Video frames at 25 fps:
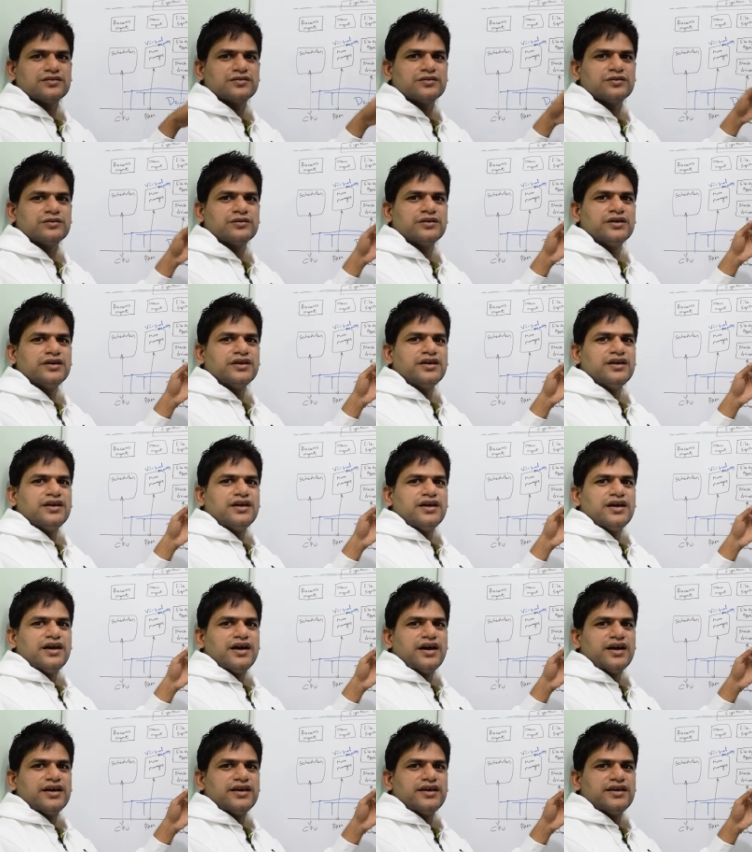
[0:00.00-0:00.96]
So
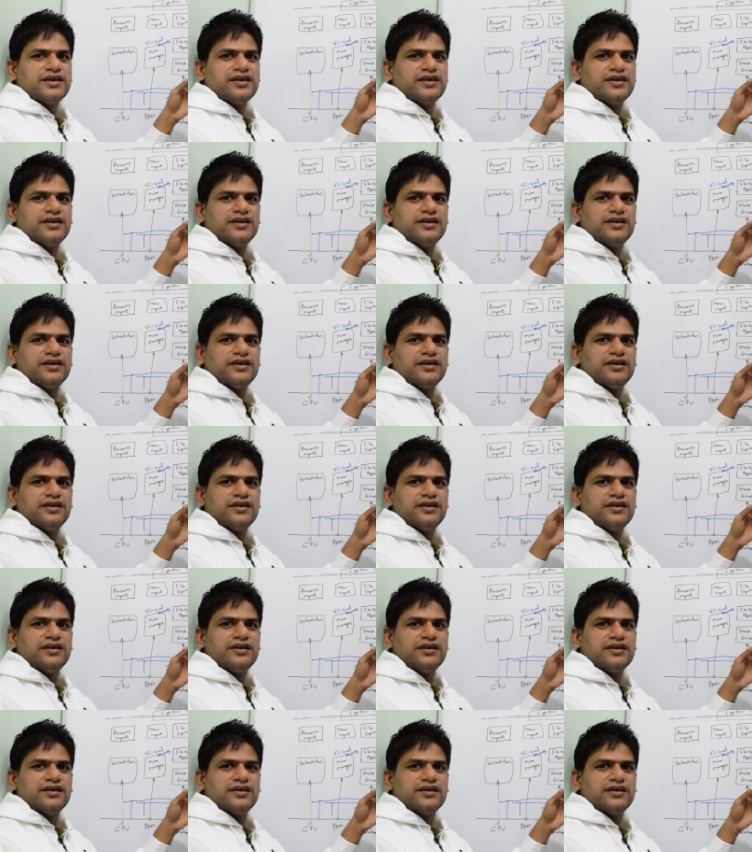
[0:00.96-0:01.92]

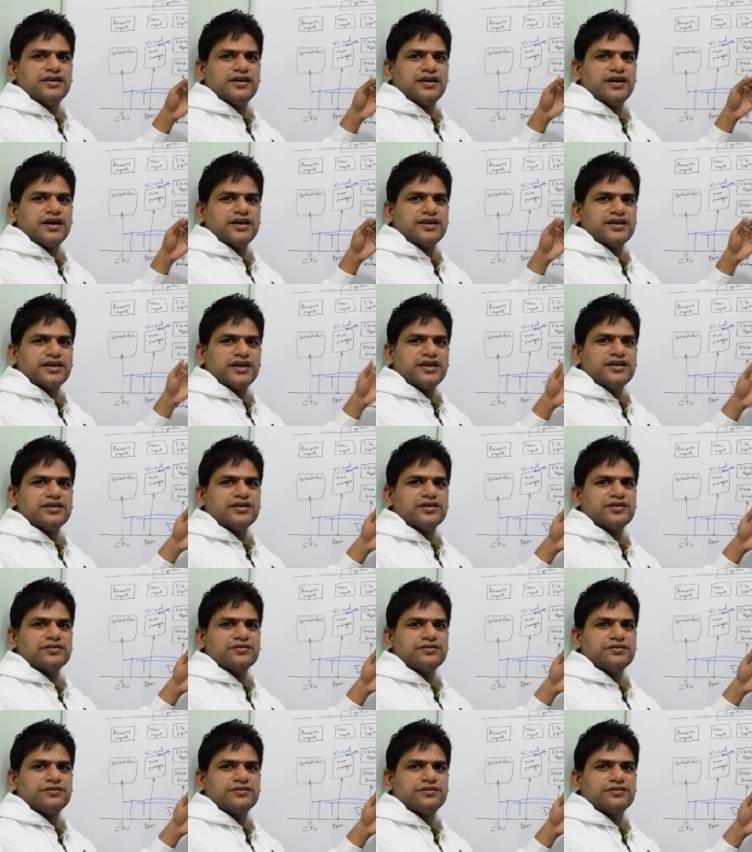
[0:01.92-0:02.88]
I kind
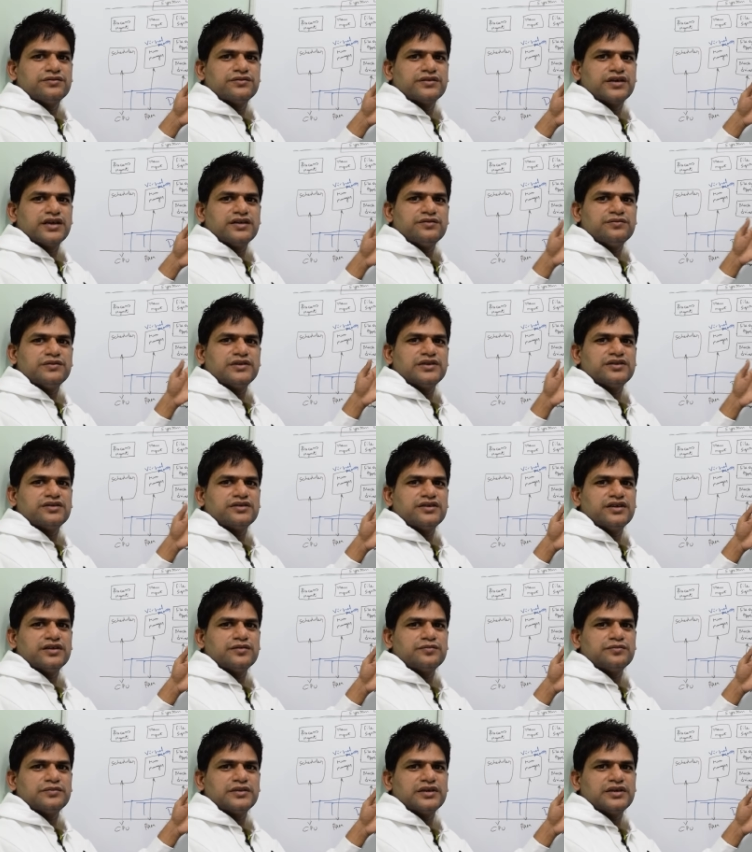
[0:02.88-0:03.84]
of convinced
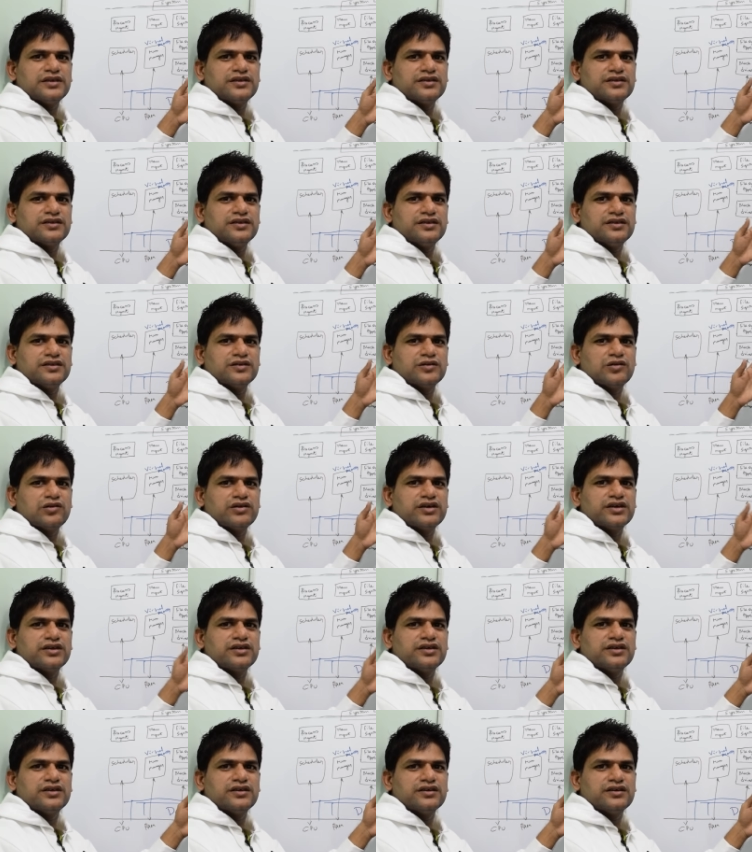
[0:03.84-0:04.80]
them that, see,
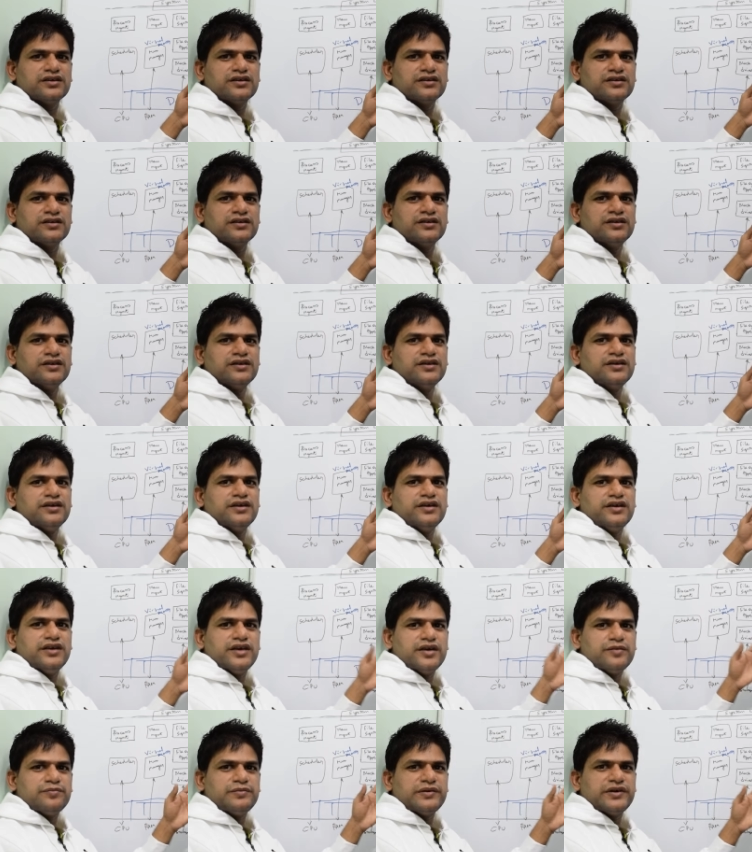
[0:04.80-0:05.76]
socket
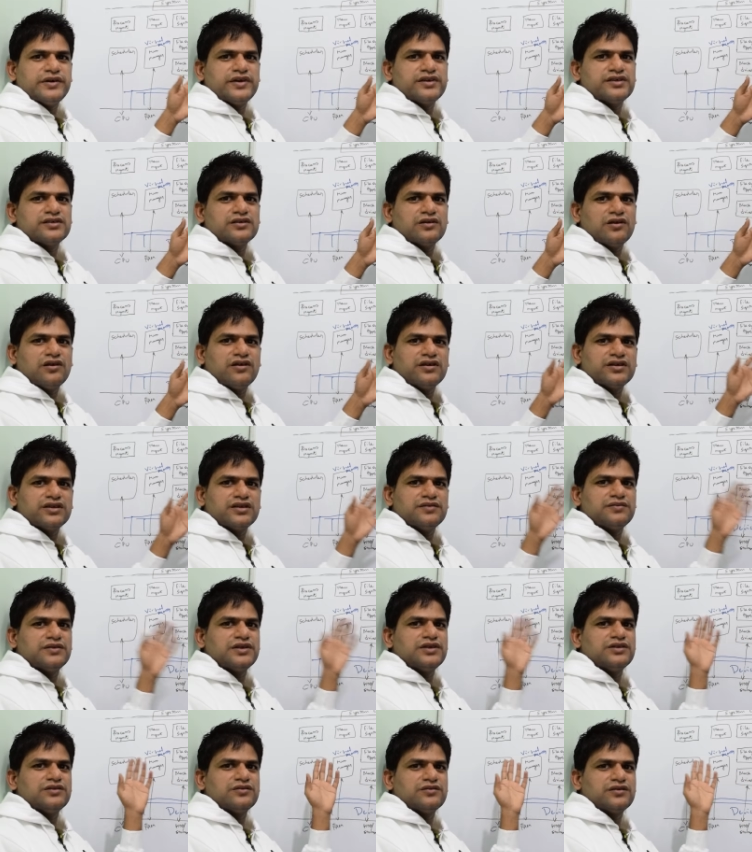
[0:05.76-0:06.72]
APIs or
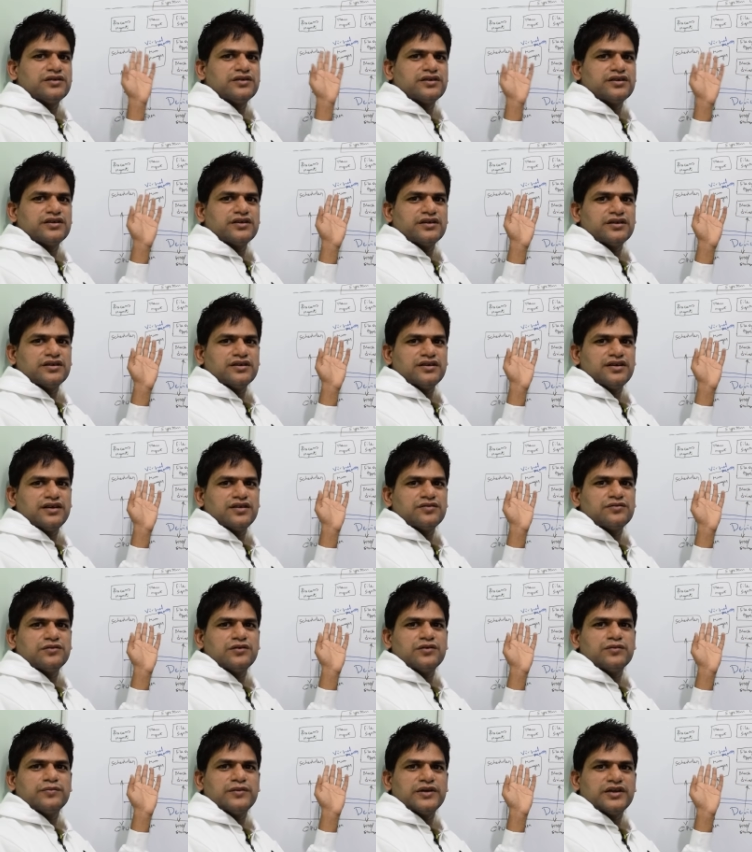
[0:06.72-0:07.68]
even your
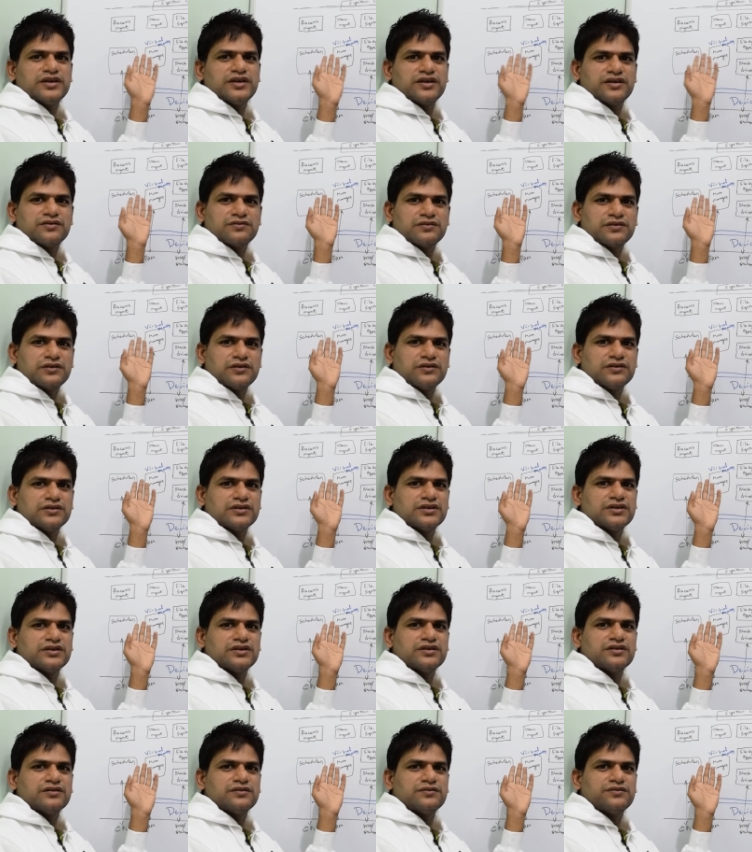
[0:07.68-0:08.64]
fopen,
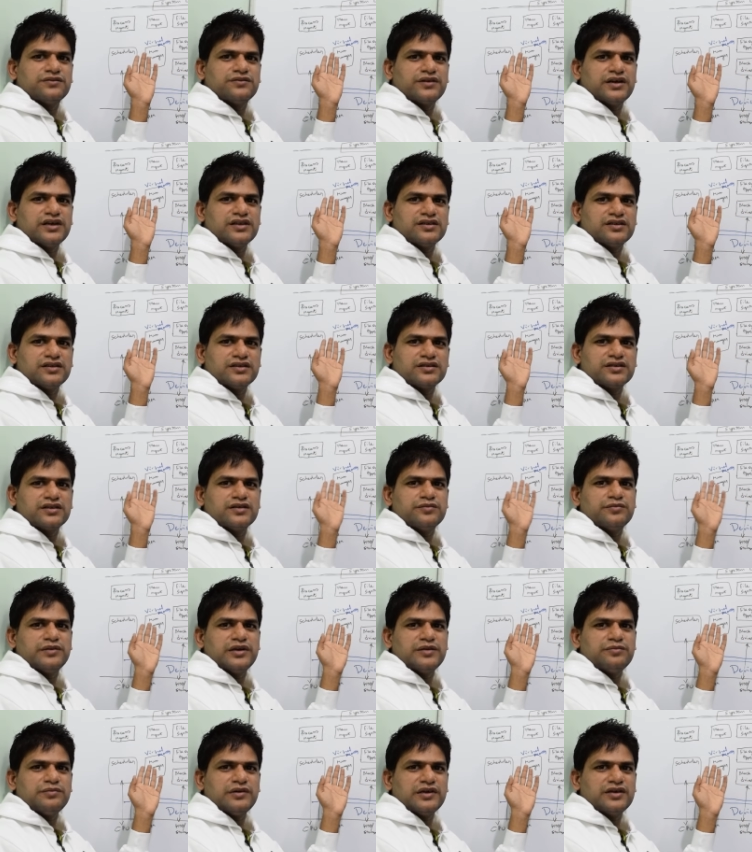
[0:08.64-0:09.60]
fclose, file
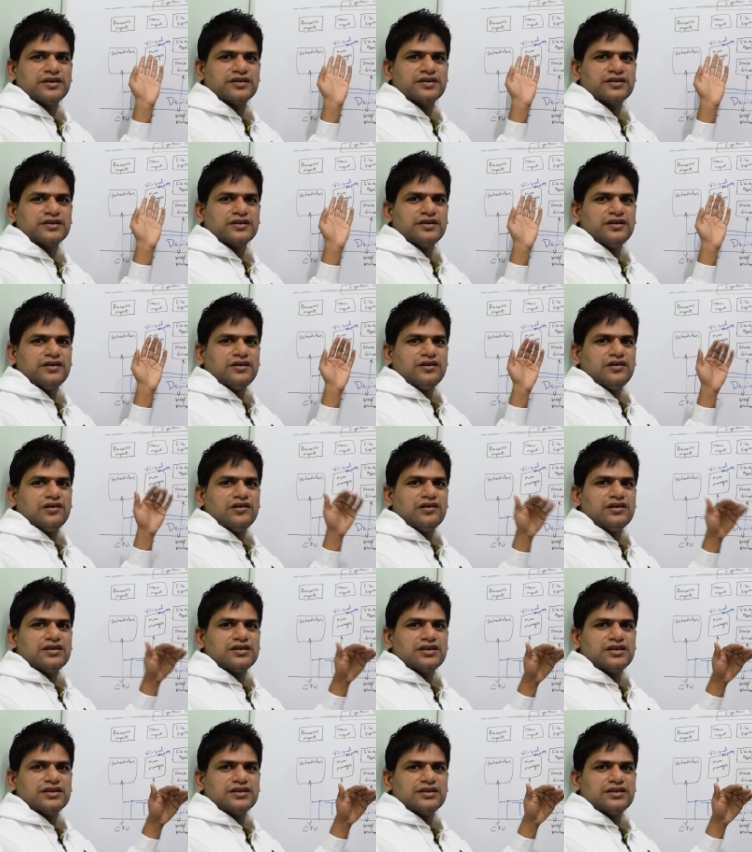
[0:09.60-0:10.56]
system APIs,
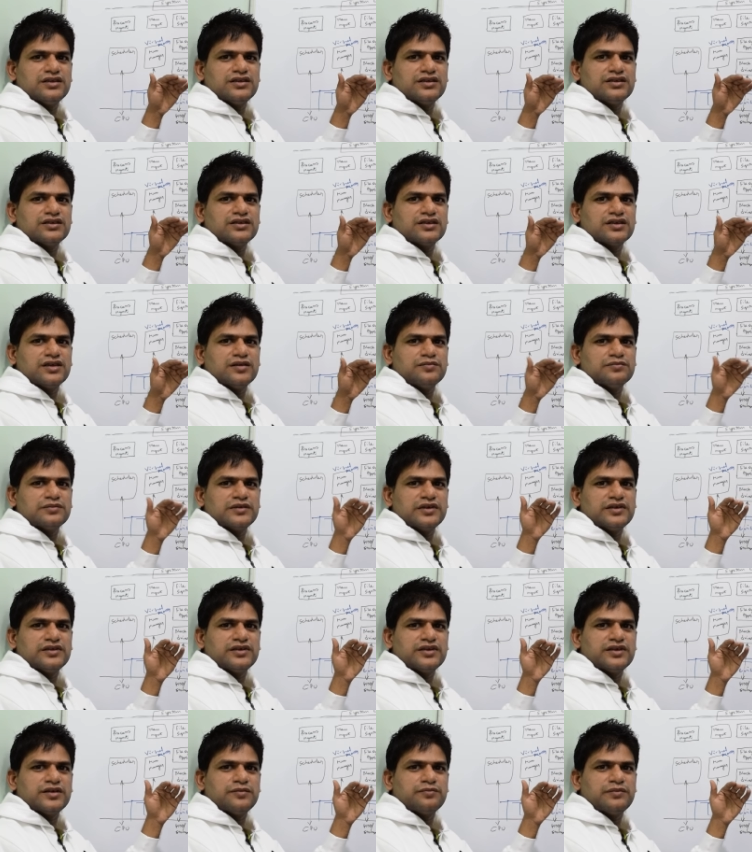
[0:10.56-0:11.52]
all these things comes
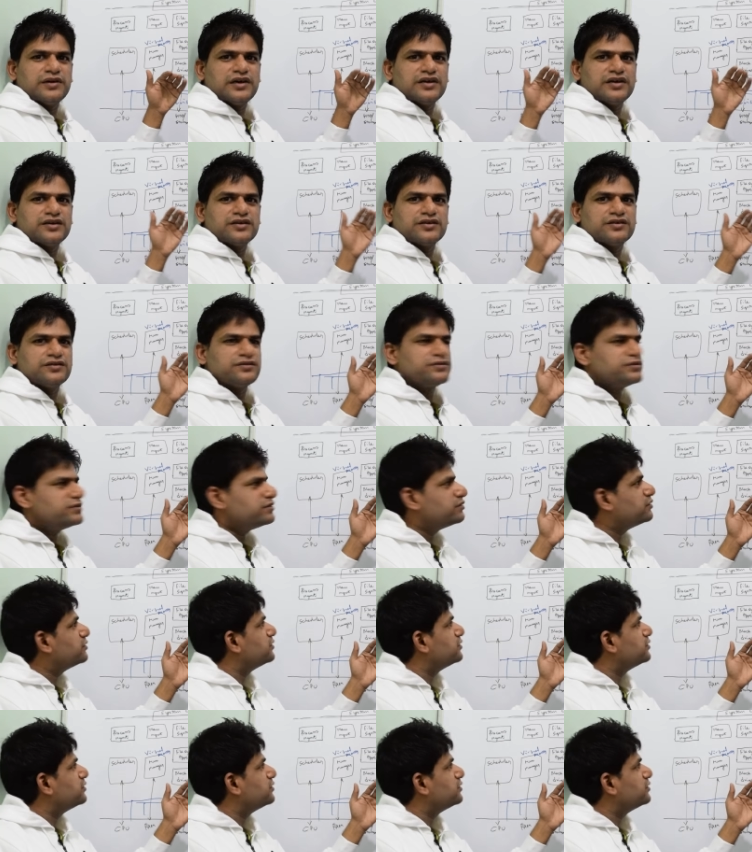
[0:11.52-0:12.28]
under a part of